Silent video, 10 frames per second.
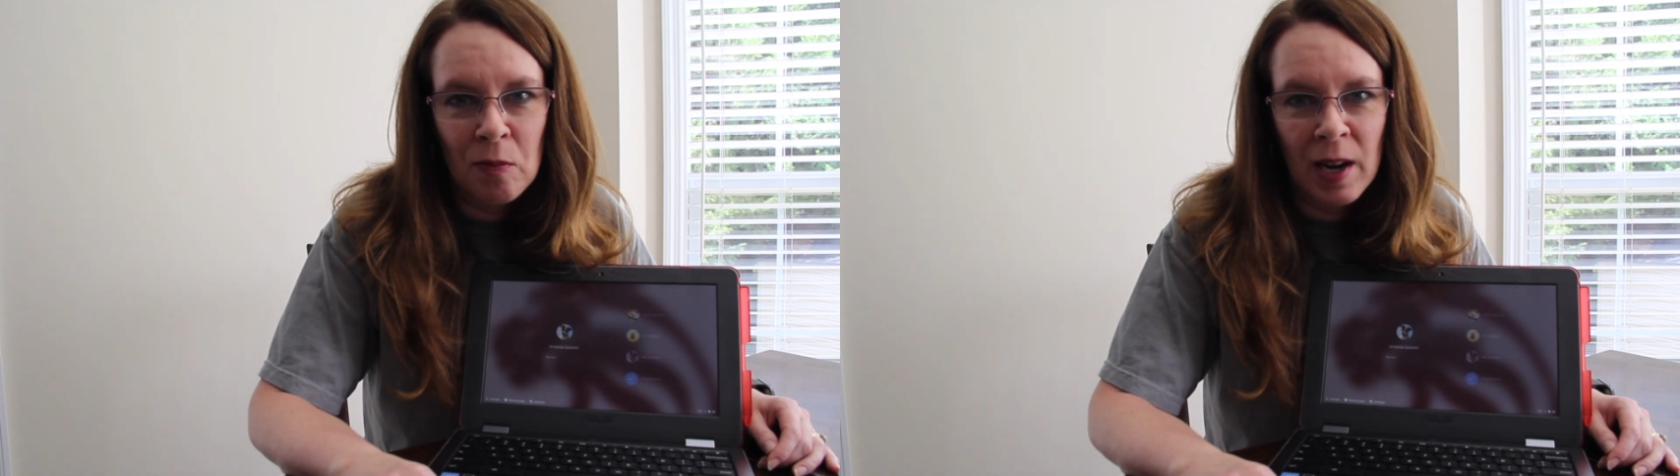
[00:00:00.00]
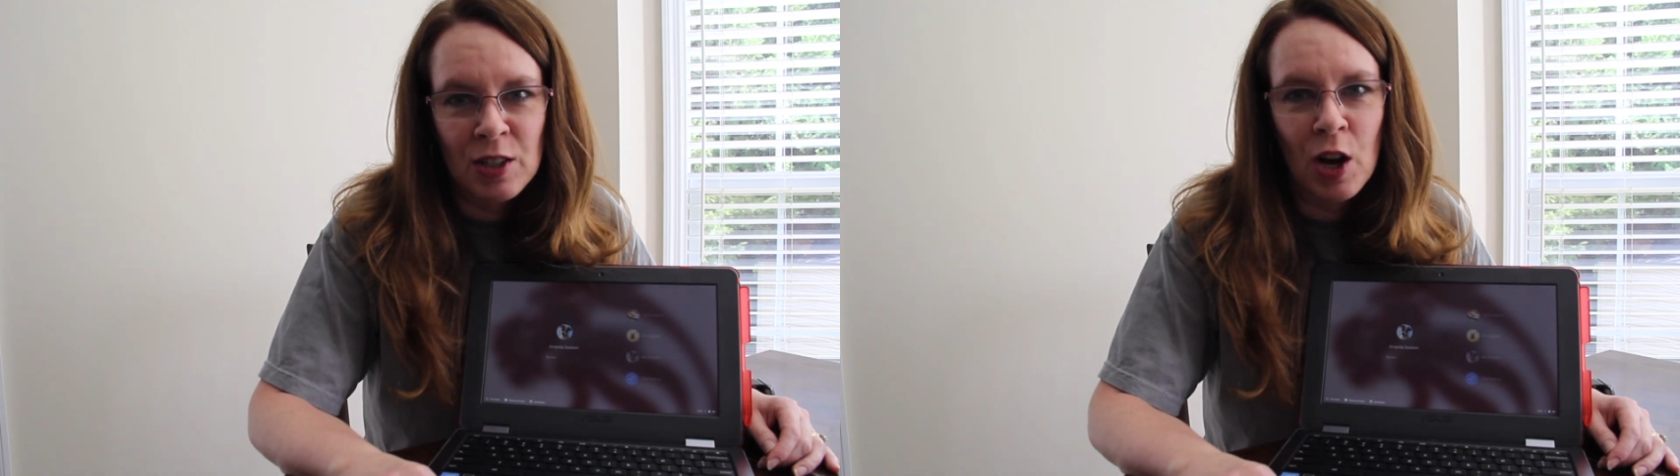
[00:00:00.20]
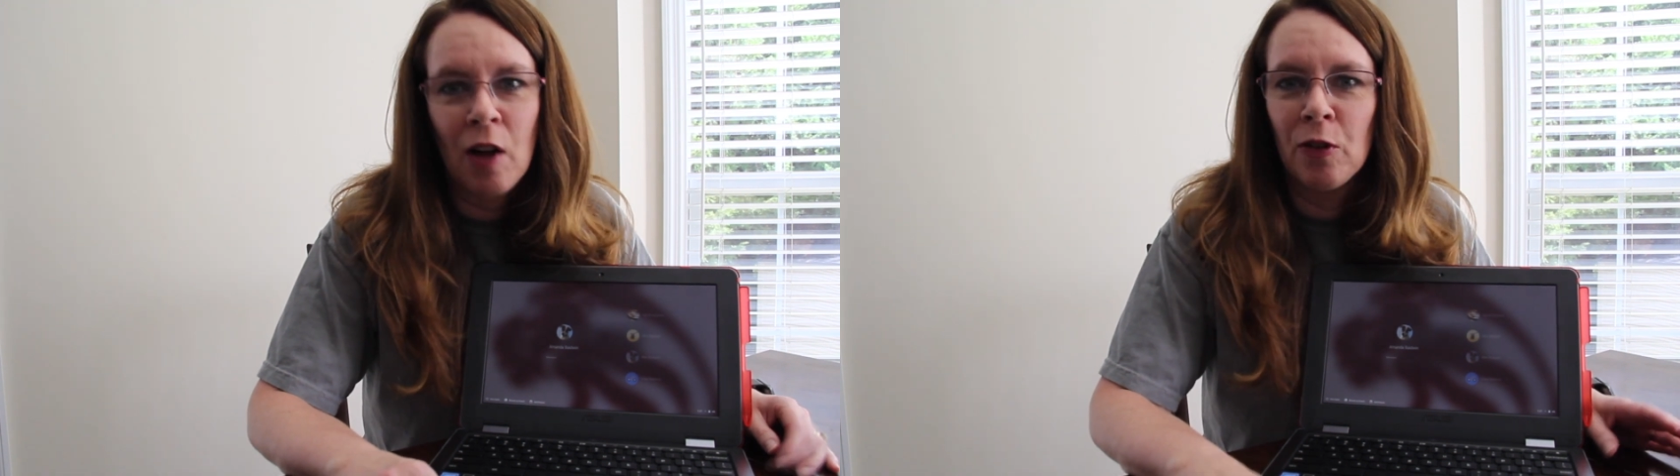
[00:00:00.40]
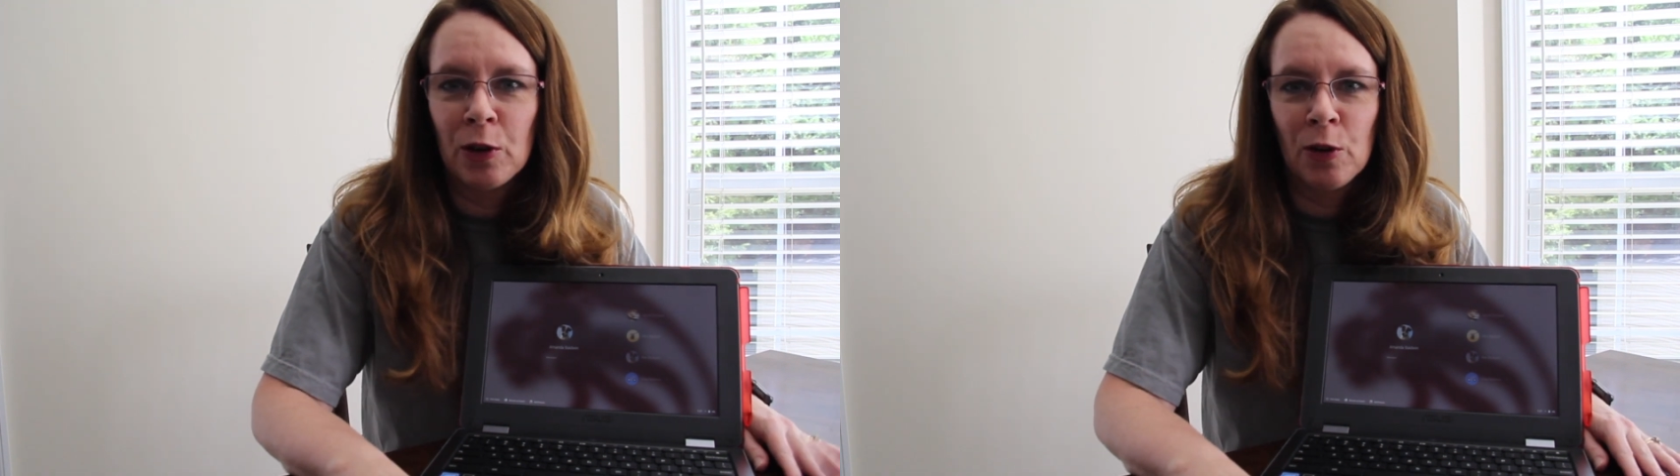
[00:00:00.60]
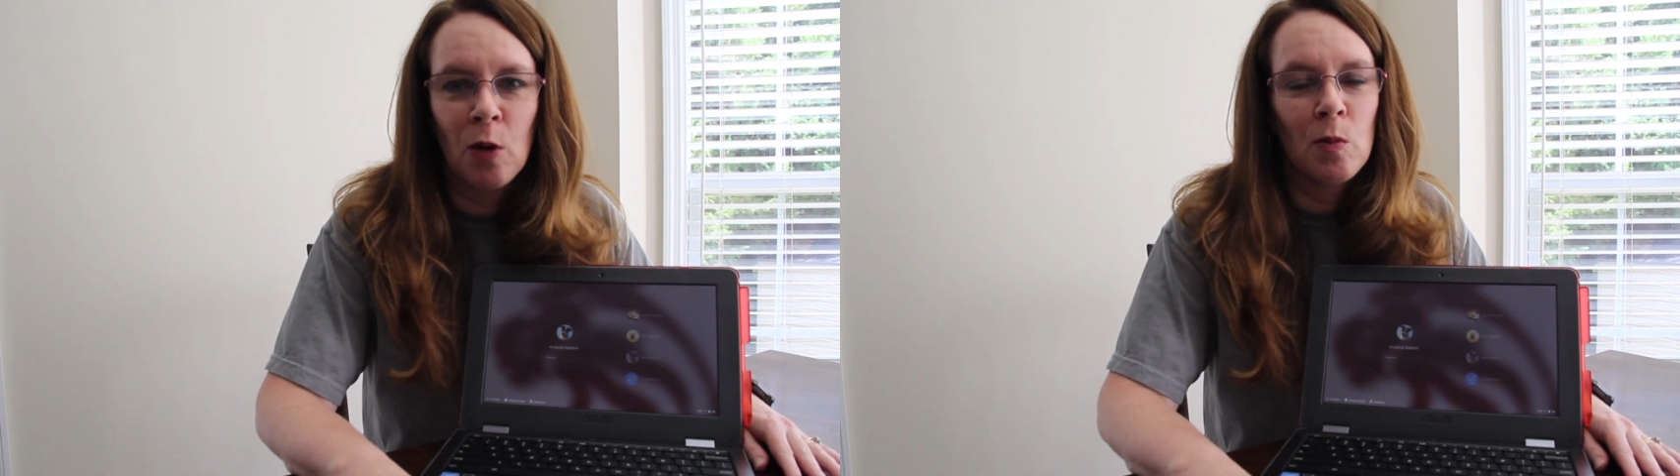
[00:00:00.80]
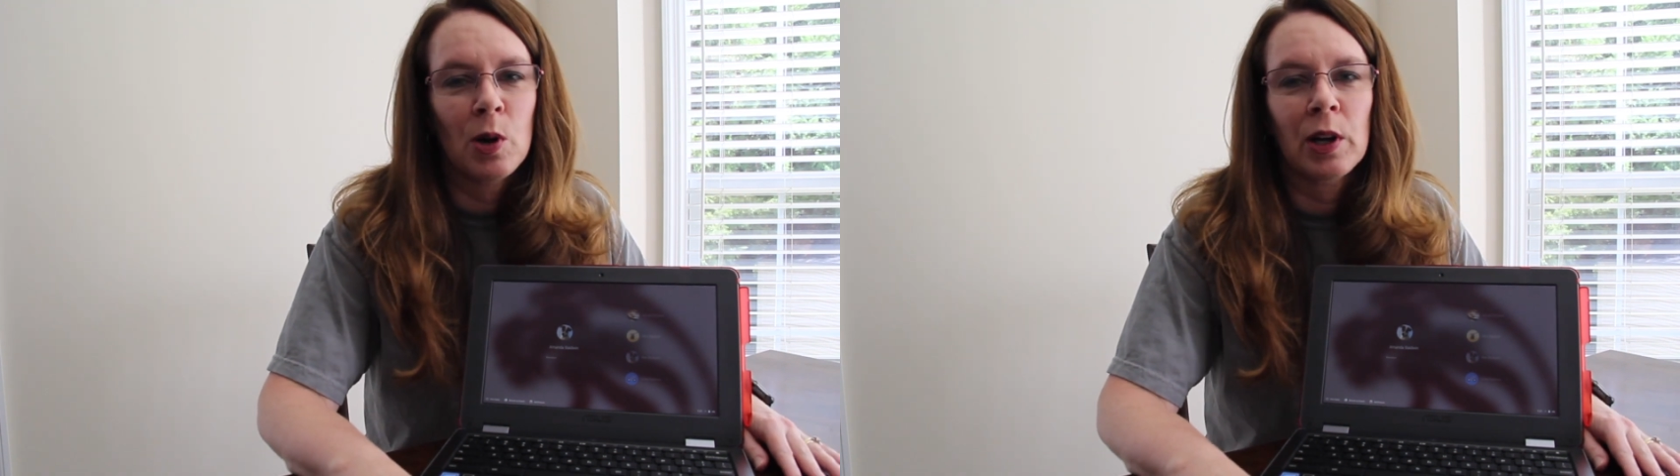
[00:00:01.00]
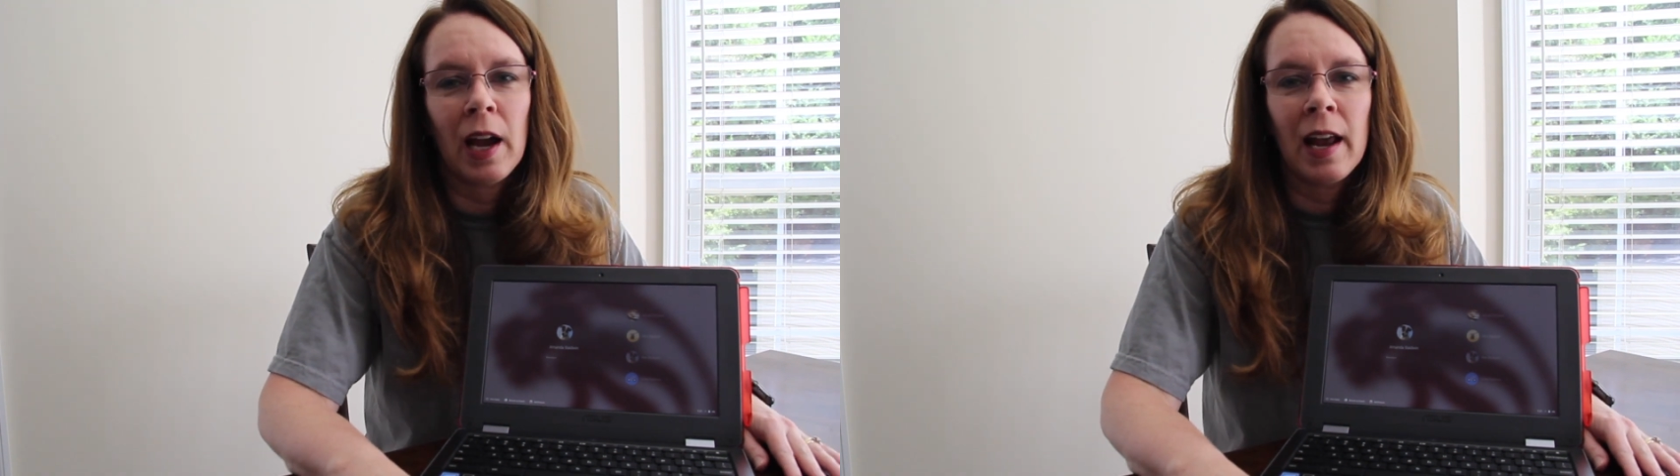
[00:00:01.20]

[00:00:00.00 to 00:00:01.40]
my child their Chromebook